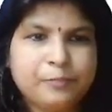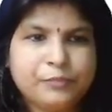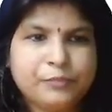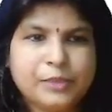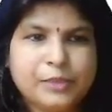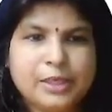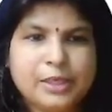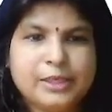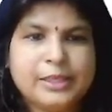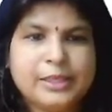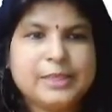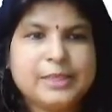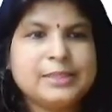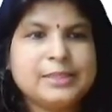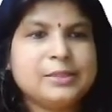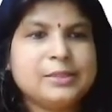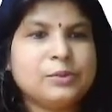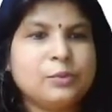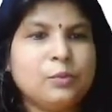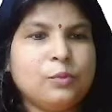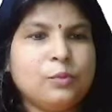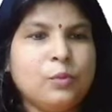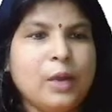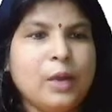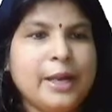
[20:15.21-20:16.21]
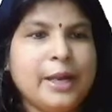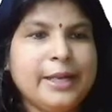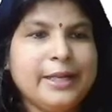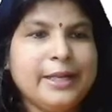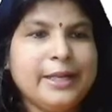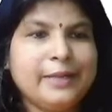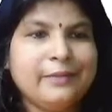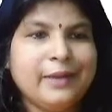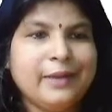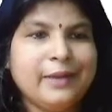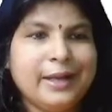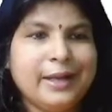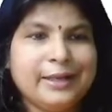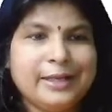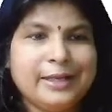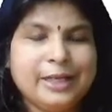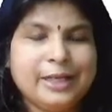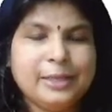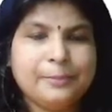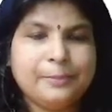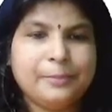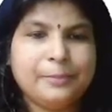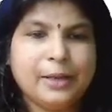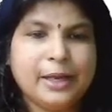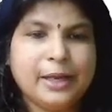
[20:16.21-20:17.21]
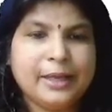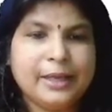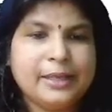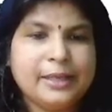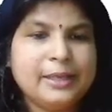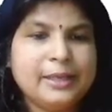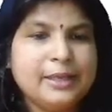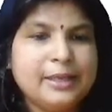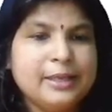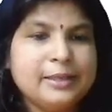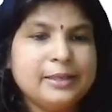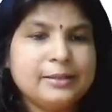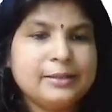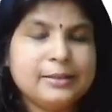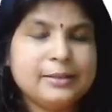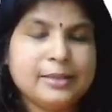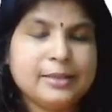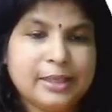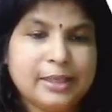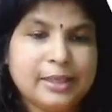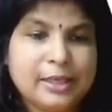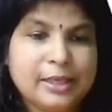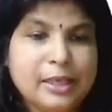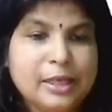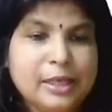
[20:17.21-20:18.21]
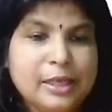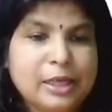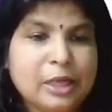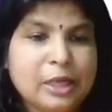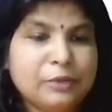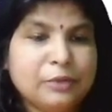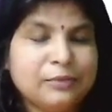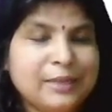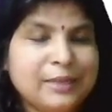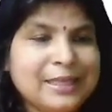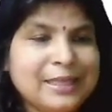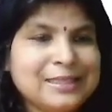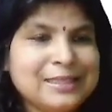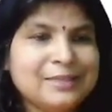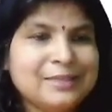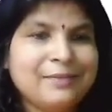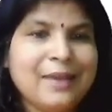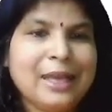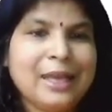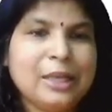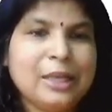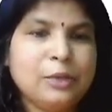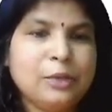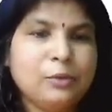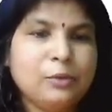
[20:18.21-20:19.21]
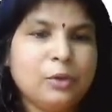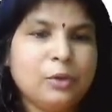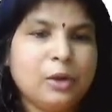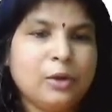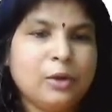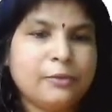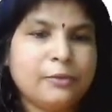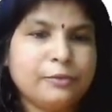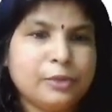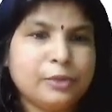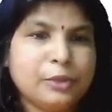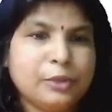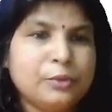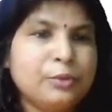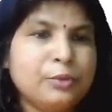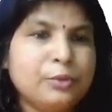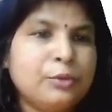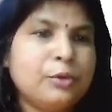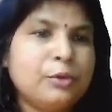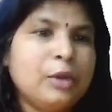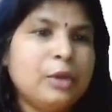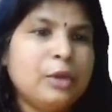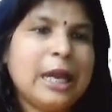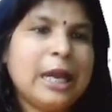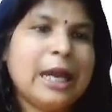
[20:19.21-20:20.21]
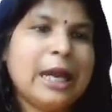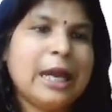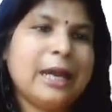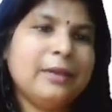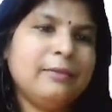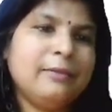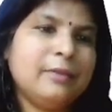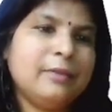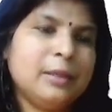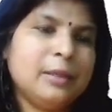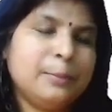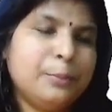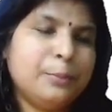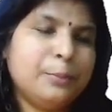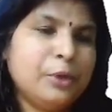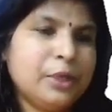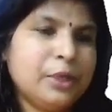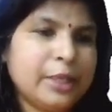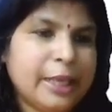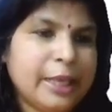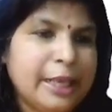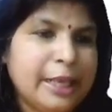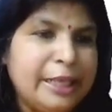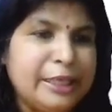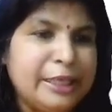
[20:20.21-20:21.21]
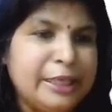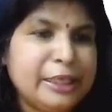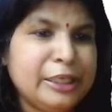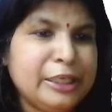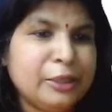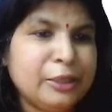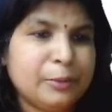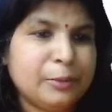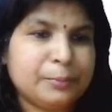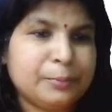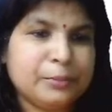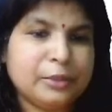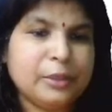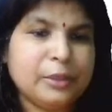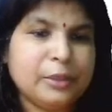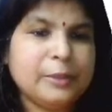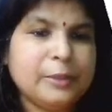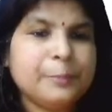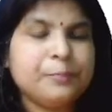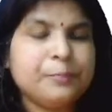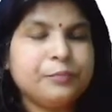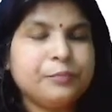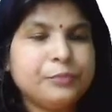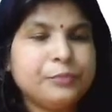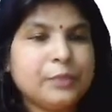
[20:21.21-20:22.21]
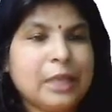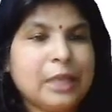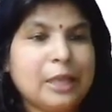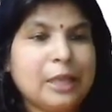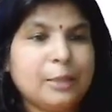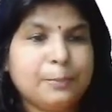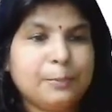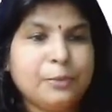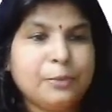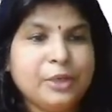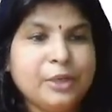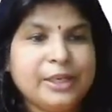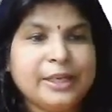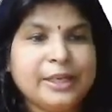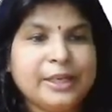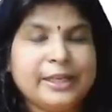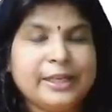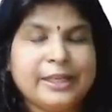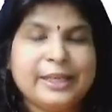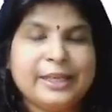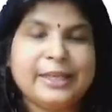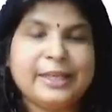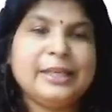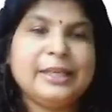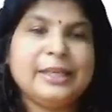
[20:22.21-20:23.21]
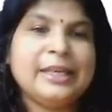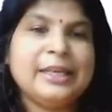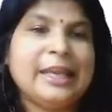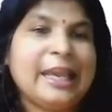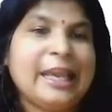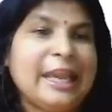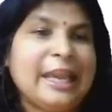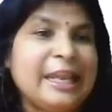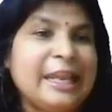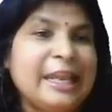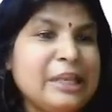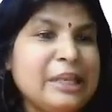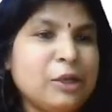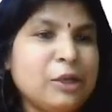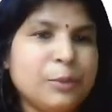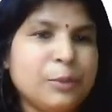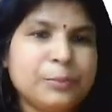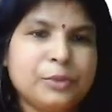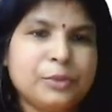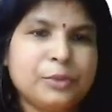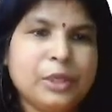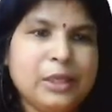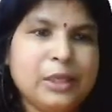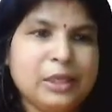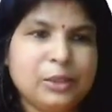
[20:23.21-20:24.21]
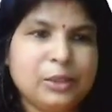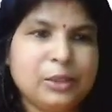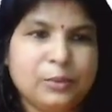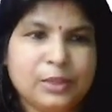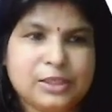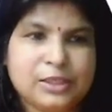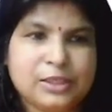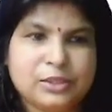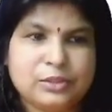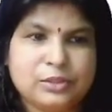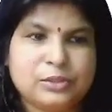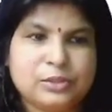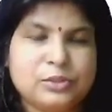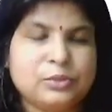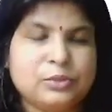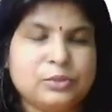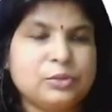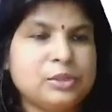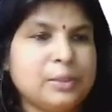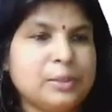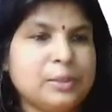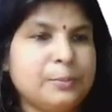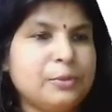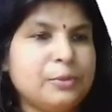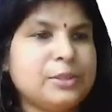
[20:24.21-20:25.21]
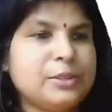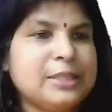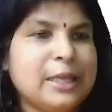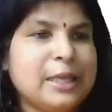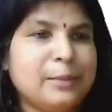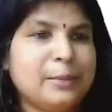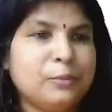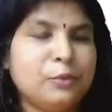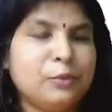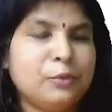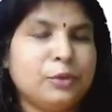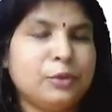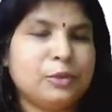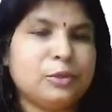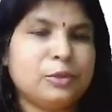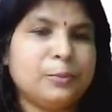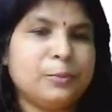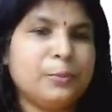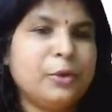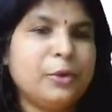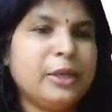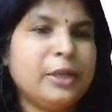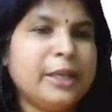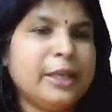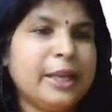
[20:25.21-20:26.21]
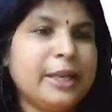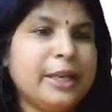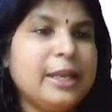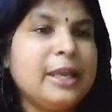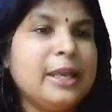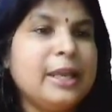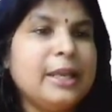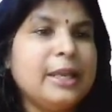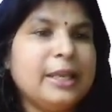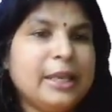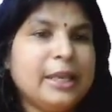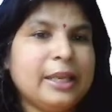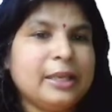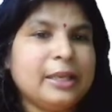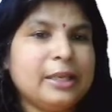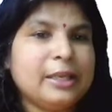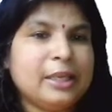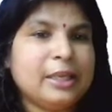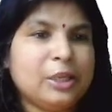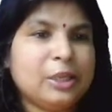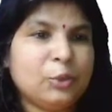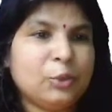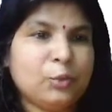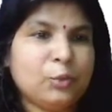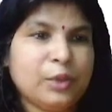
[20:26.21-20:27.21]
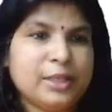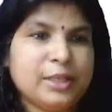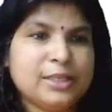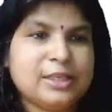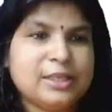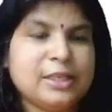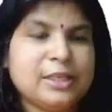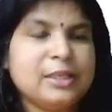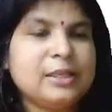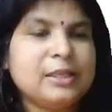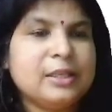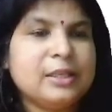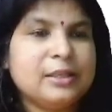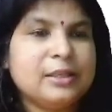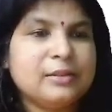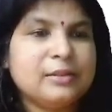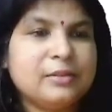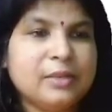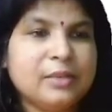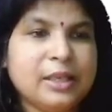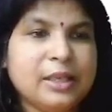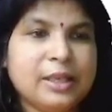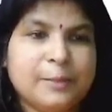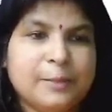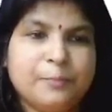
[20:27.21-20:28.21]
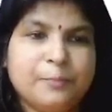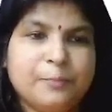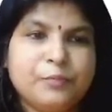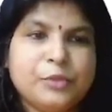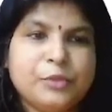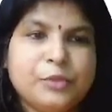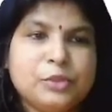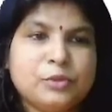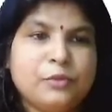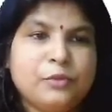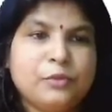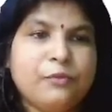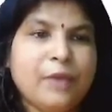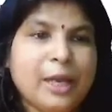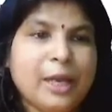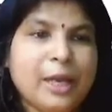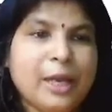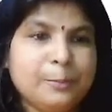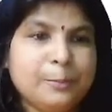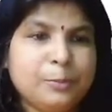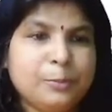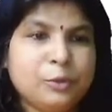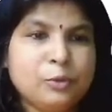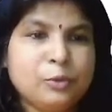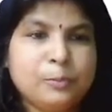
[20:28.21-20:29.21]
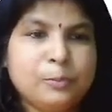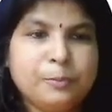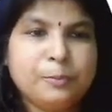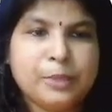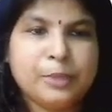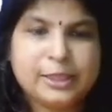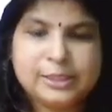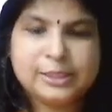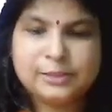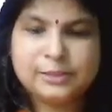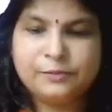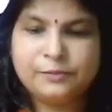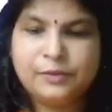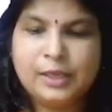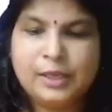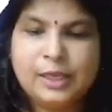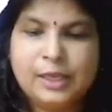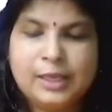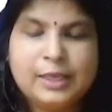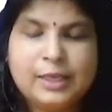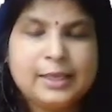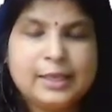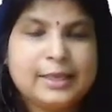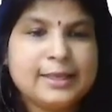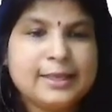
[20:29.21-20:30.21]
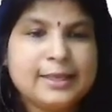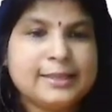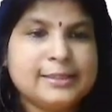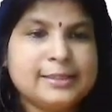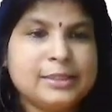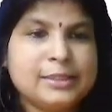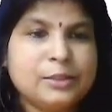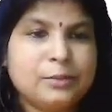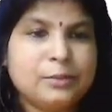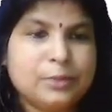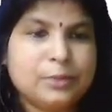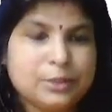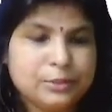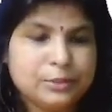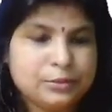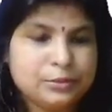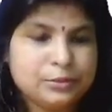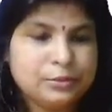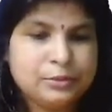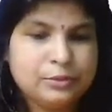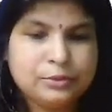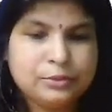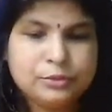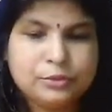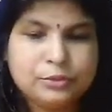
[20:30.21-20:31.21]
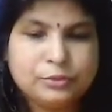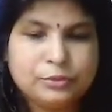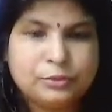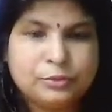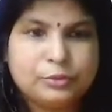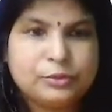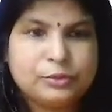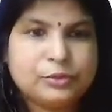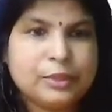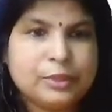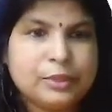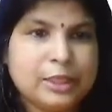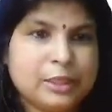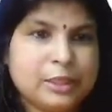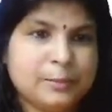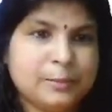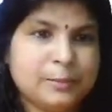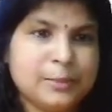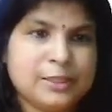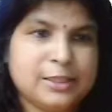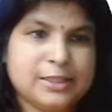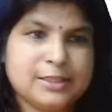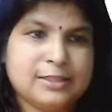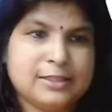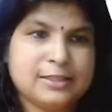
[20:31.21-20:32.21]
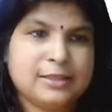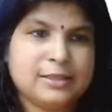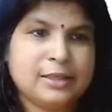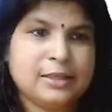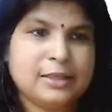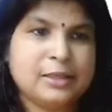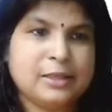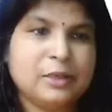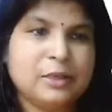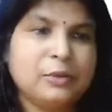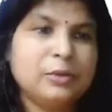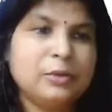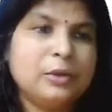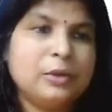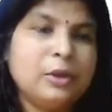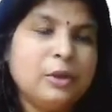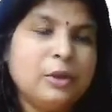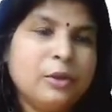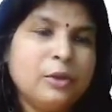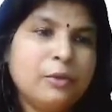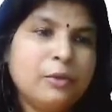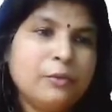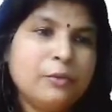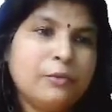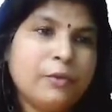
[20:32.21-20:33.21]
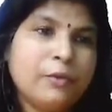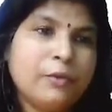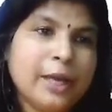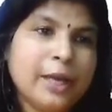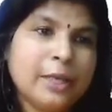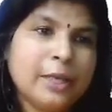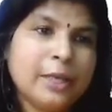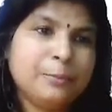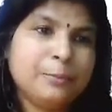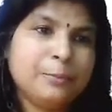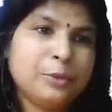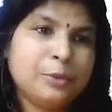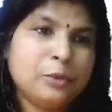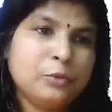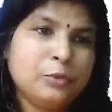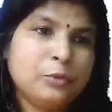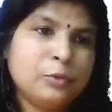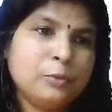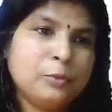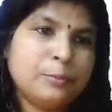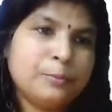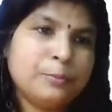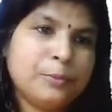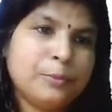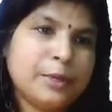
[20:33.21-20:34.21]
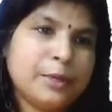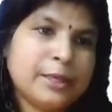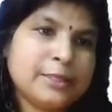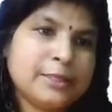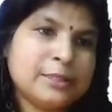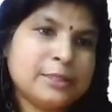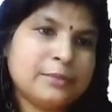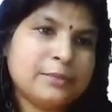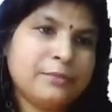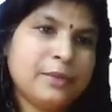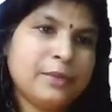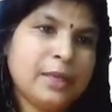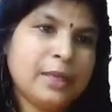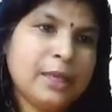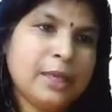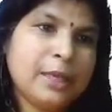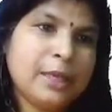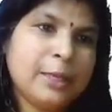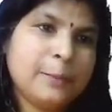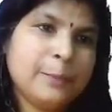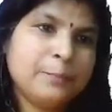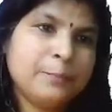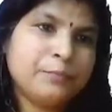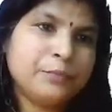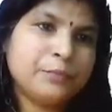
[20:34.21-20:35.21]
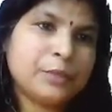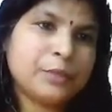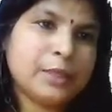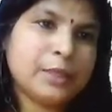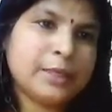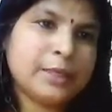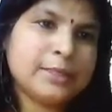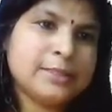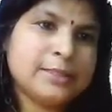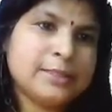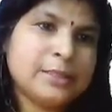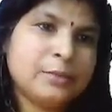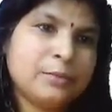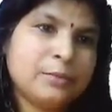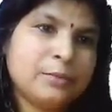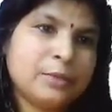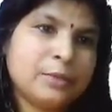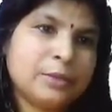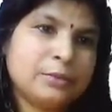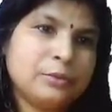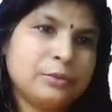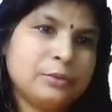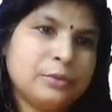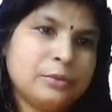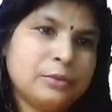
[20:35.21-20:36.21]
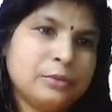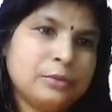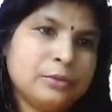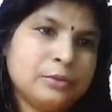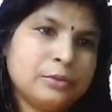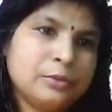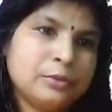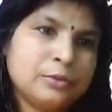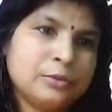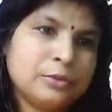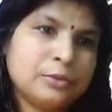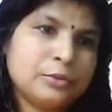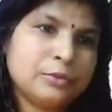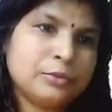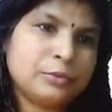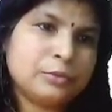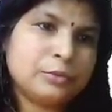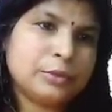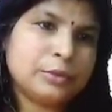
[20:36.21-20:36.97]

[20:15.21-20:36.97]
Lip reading: That is 1 divided by 3. Now this value of u, I will put I'll put it in any of the equations. So suppose I am going to put it in equation 3. So 5u plus v is equal to 2. So let me just write down 5u plus v is equal to 2.